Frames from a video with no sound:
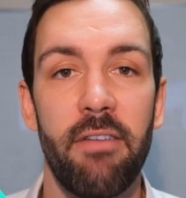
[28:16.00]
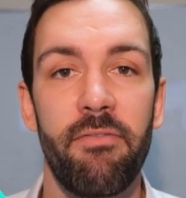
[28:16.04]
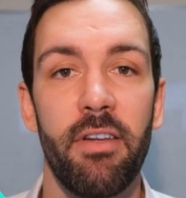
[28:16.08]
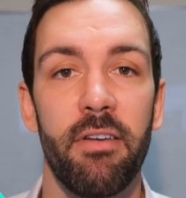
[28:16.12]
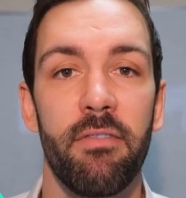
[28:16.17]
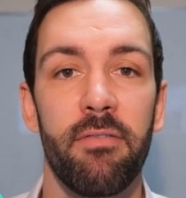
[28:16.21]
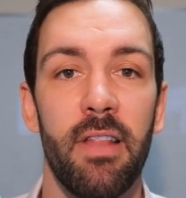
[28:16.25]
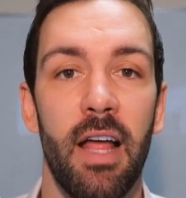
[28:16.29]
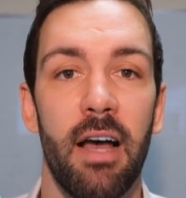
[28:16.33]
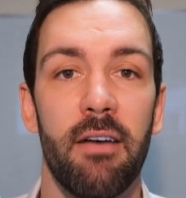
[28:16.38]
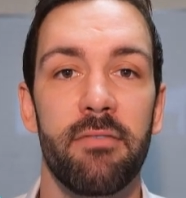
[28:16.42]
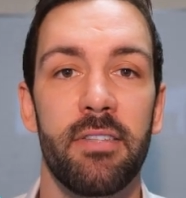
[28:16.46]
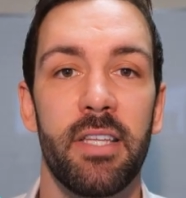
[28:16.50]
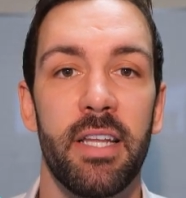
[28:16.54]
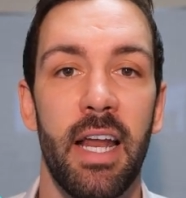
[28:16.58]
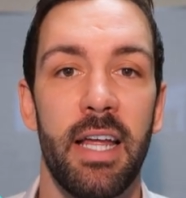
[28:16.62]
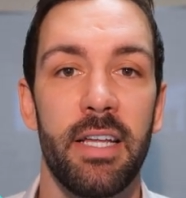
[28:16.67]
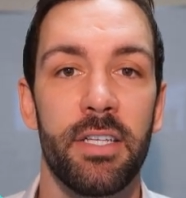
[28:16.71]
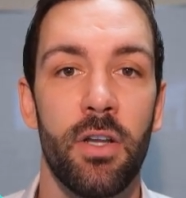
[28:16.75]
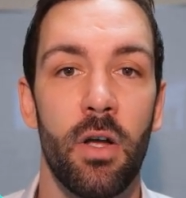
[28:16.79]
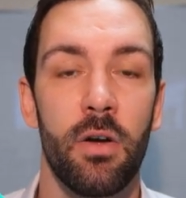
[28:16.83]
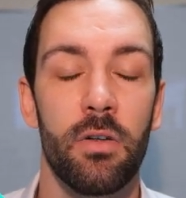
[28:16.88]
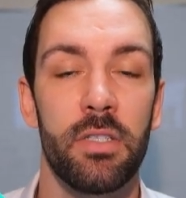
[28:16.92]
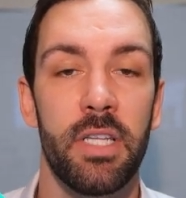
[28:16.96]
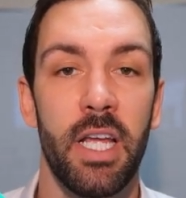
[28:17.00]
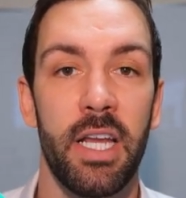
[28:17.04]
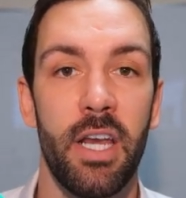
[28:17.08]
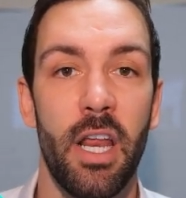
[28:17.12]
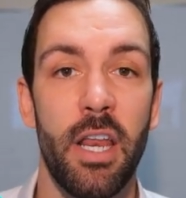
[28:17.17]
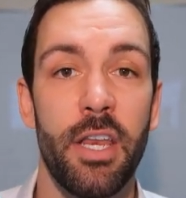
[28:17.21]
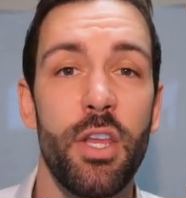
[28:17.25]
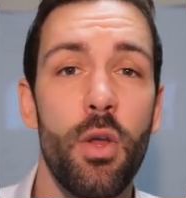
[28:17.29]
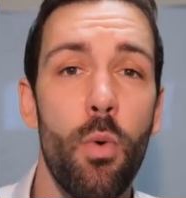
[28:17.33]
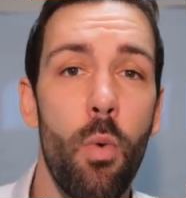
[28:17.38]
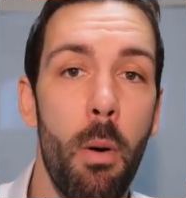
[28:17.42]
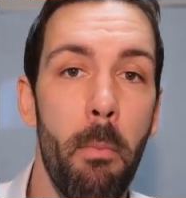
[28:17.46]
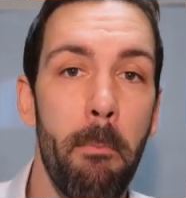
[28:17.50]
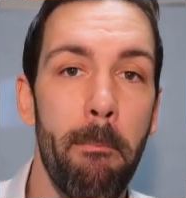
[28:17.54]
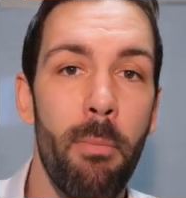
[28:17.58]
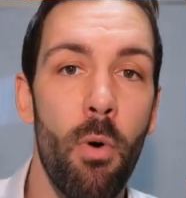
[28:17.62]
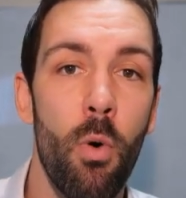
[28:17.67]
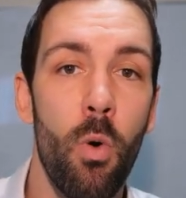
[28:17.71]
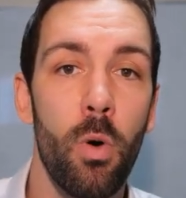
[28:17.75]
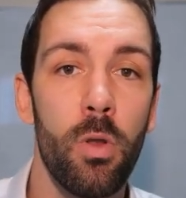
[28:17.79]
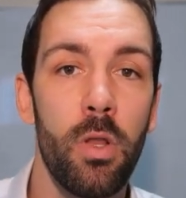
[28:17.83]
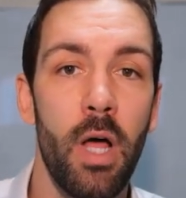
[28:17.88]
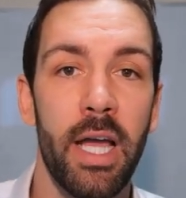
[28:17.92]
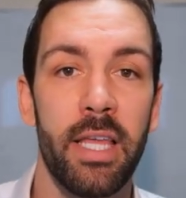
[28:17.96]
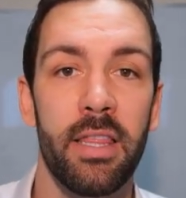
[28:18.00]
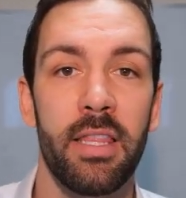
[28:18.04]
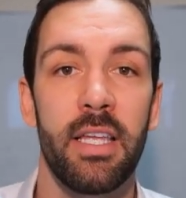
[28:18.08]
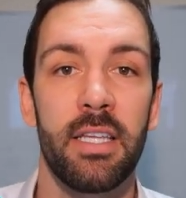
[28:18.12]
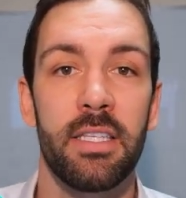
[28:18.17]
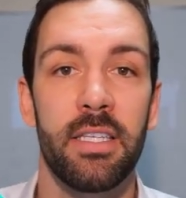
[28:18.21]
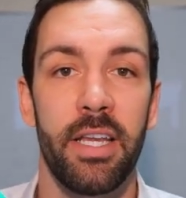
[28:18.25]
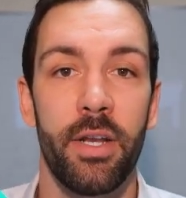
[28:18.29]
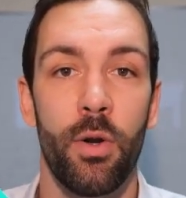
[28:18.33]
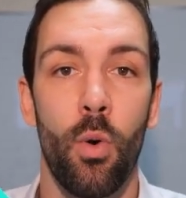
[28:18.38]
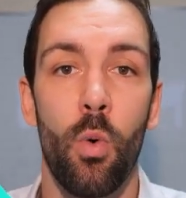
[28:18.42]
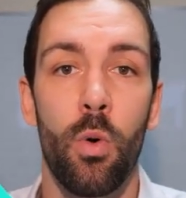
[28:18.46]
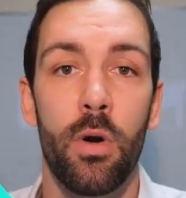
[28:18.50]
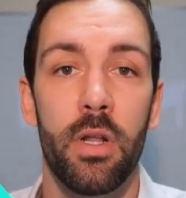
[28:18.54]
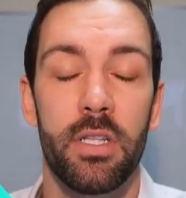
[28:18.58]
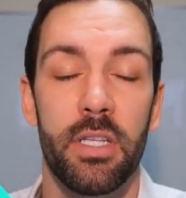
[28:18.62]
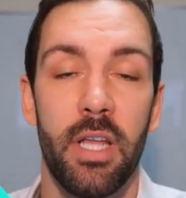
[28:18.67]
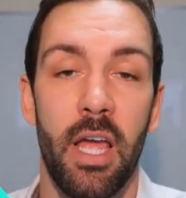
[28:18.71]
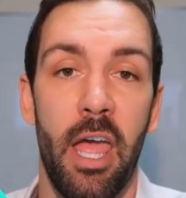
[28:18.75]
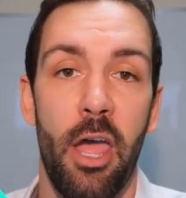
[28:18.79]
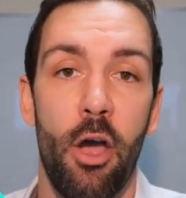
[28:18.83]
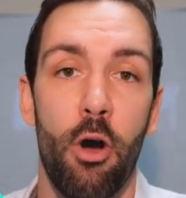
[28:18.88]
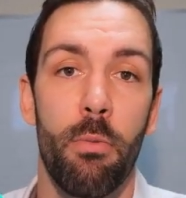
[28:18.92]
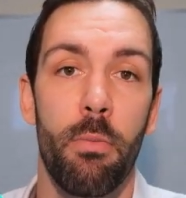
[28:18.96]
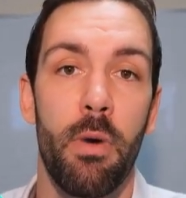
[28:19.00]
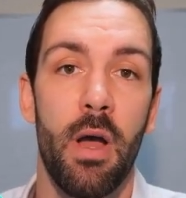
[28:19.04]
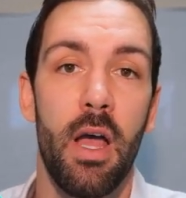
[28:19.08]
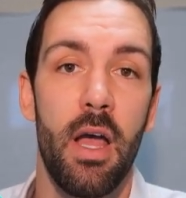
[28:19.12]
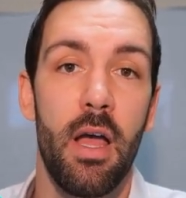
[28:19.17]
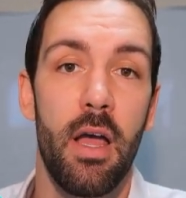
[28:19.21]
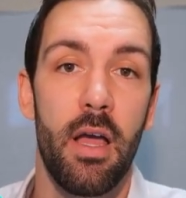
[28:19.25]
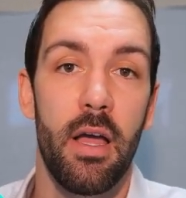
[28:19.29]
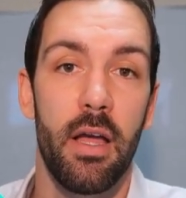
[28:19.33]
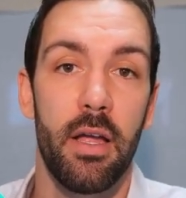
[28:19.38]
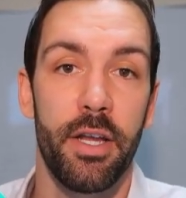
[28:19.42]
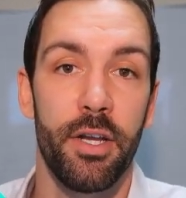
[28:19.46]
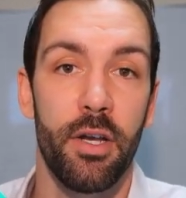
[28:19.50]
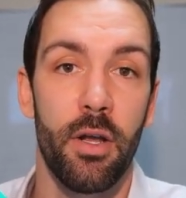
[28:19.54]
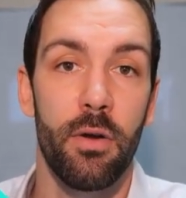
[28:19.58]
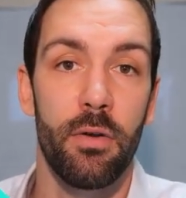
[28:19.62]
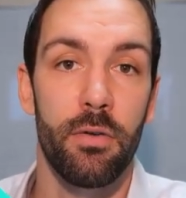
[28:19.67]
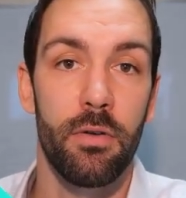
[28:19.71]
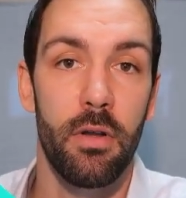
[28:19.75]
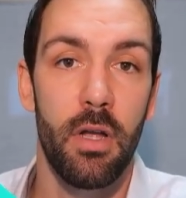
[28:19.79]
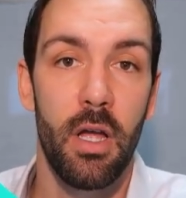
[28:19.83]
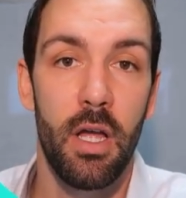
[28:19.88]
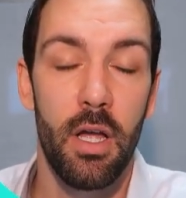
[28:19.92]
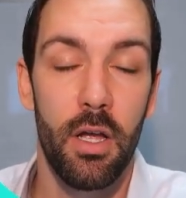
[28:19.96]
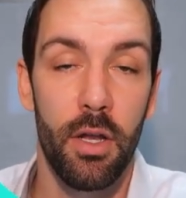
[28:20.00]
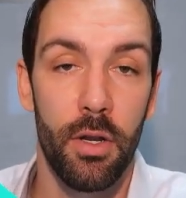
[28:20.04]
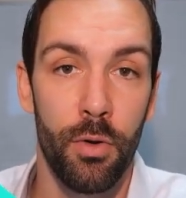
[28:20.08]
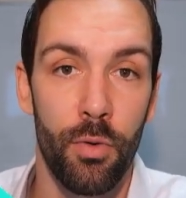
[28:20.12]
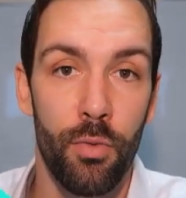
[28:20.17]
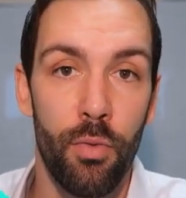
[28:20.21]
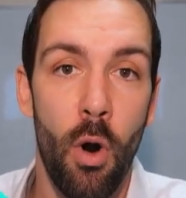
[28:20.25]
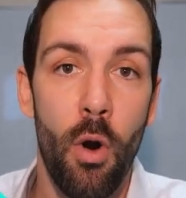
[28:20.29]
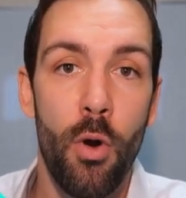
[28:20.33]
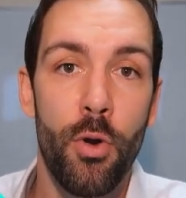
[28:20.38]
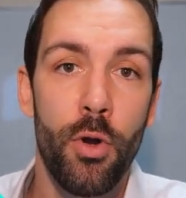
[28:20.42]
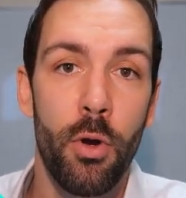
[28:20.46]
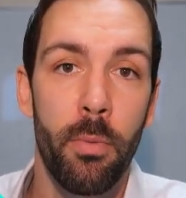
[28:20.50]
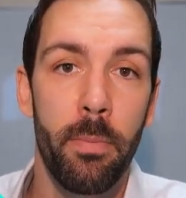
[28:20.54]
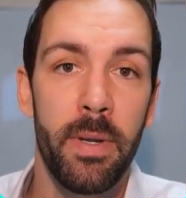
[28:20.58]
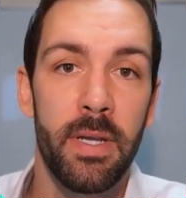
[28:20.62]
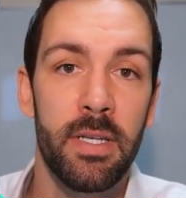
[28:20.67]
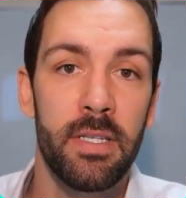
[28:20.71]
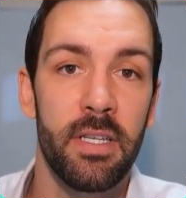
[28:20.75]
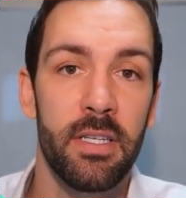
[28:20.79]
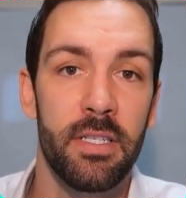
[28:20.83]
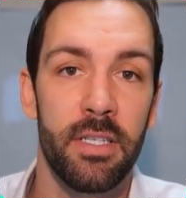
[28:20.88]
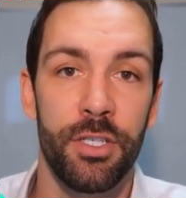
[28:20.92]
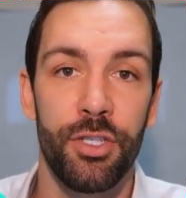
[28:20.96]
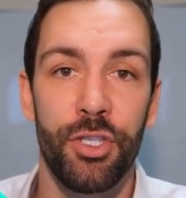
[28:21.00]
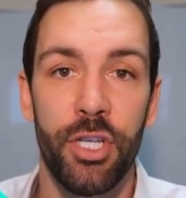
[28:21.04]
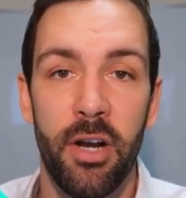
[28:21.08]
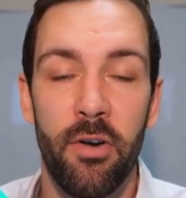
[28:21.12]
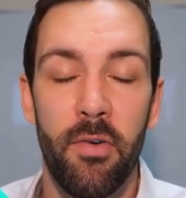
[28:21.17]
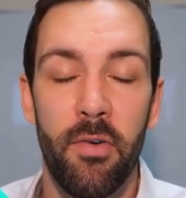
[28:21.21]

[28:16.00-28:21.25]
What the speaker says: if you've loved today's content and you want more like this in order to help, grow your business and